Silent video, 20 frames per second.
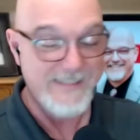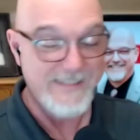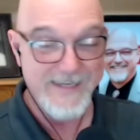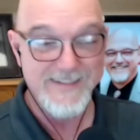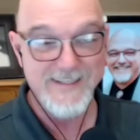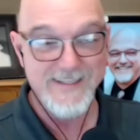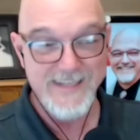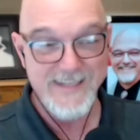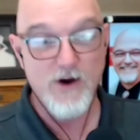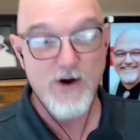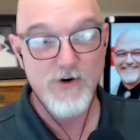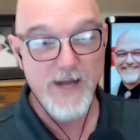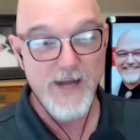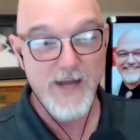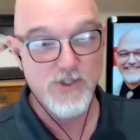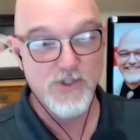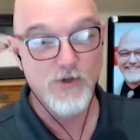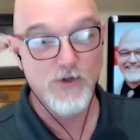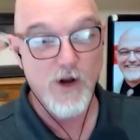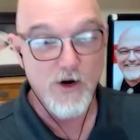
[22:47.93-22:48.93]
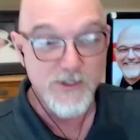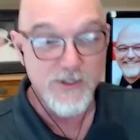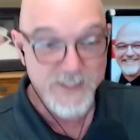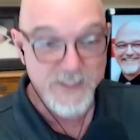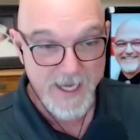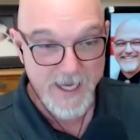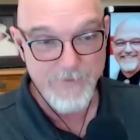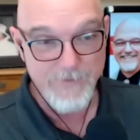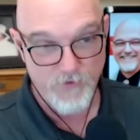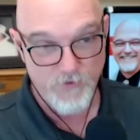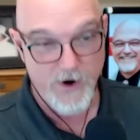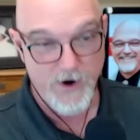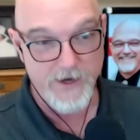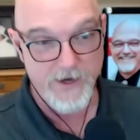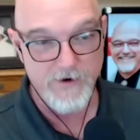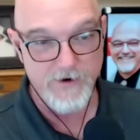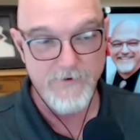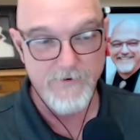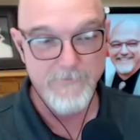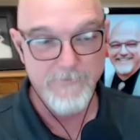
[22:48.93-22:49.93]
Texas Air National Guard
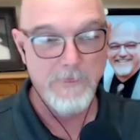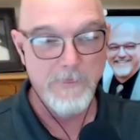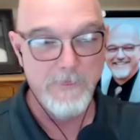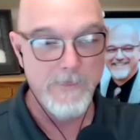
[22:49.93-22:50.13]
typewriter.